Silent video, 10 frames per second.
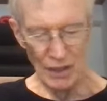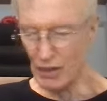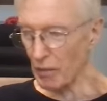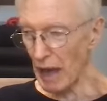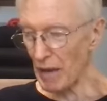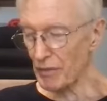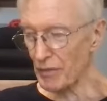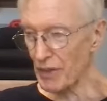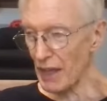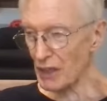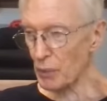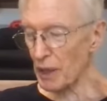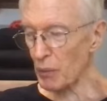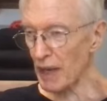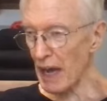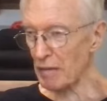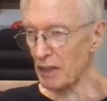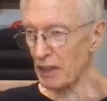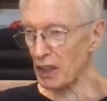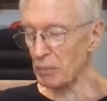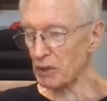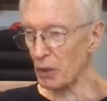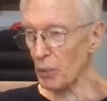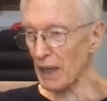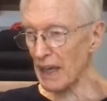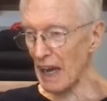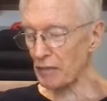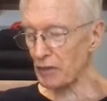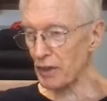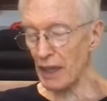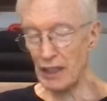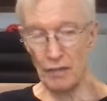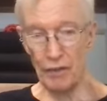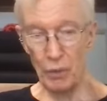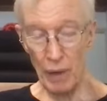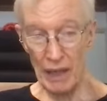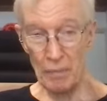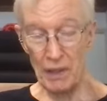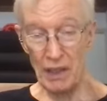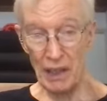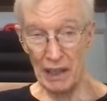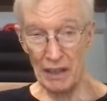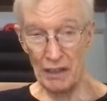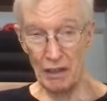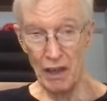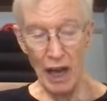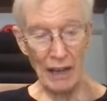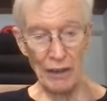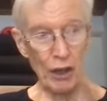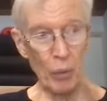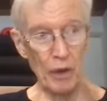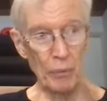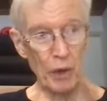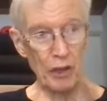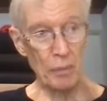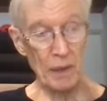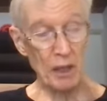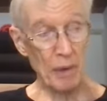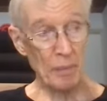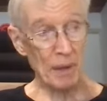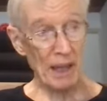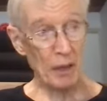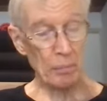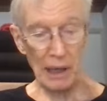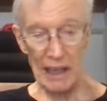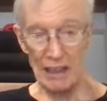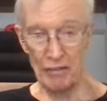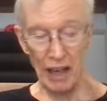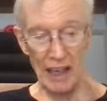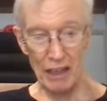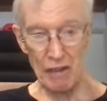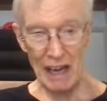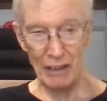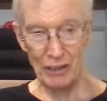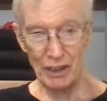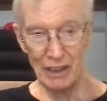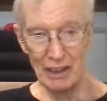So uh, next week we have a leader, but the week after next, if you want to be the leader, I don't know where, where you would be. You might be on a plane flying around.